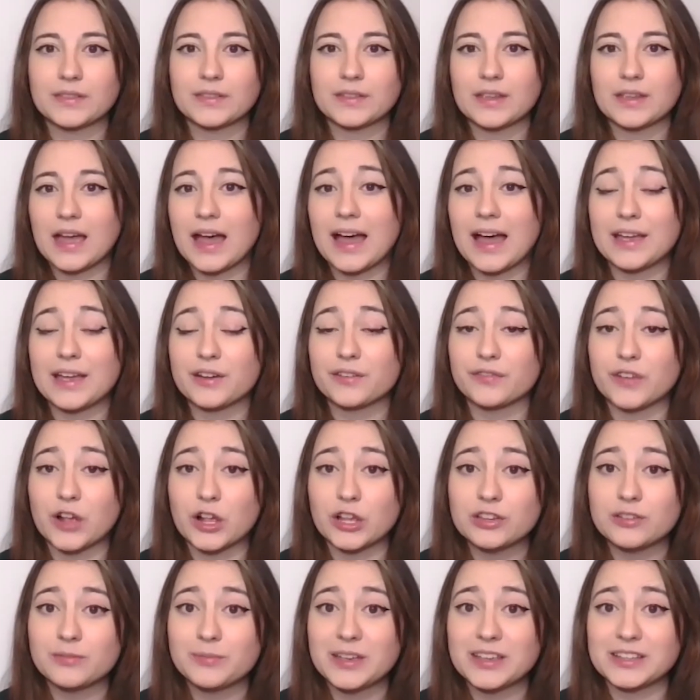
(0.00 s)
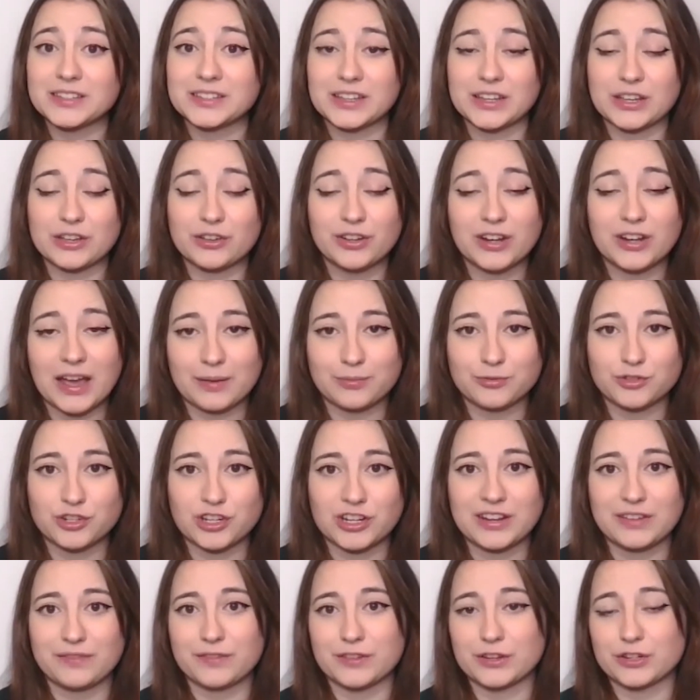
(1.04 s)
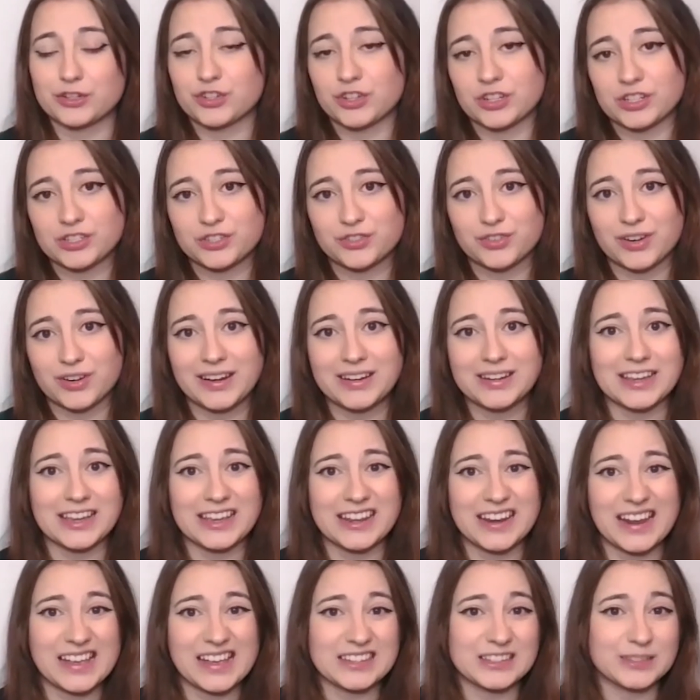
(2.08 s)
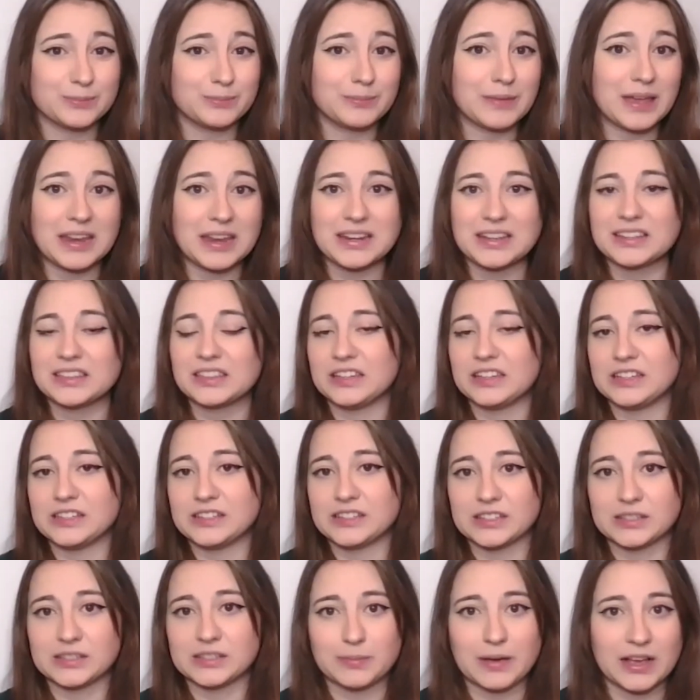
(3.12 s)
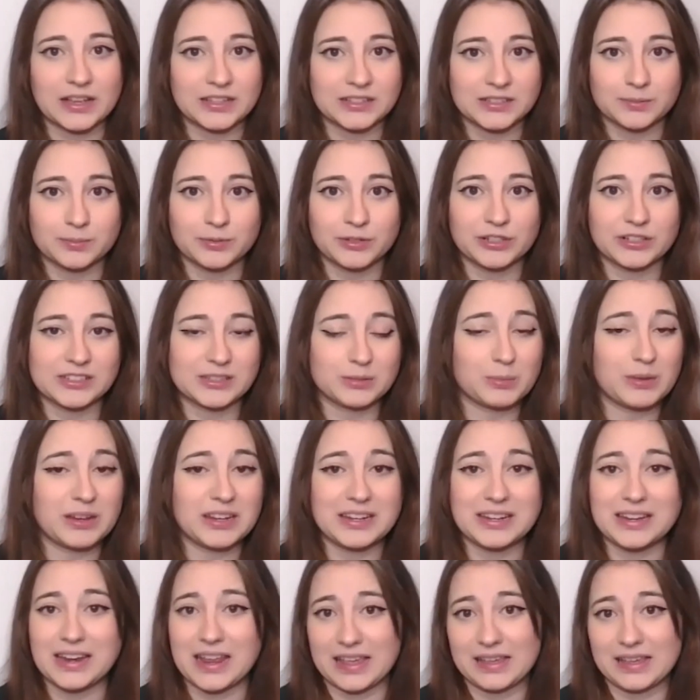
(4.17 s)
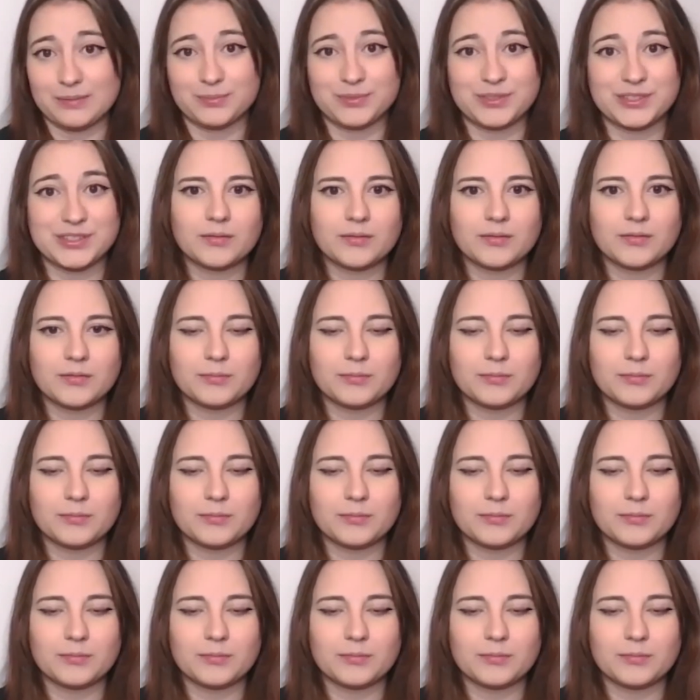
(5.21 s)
Higher volume is a good option if you're just trying to get as many leads as possible, as many names.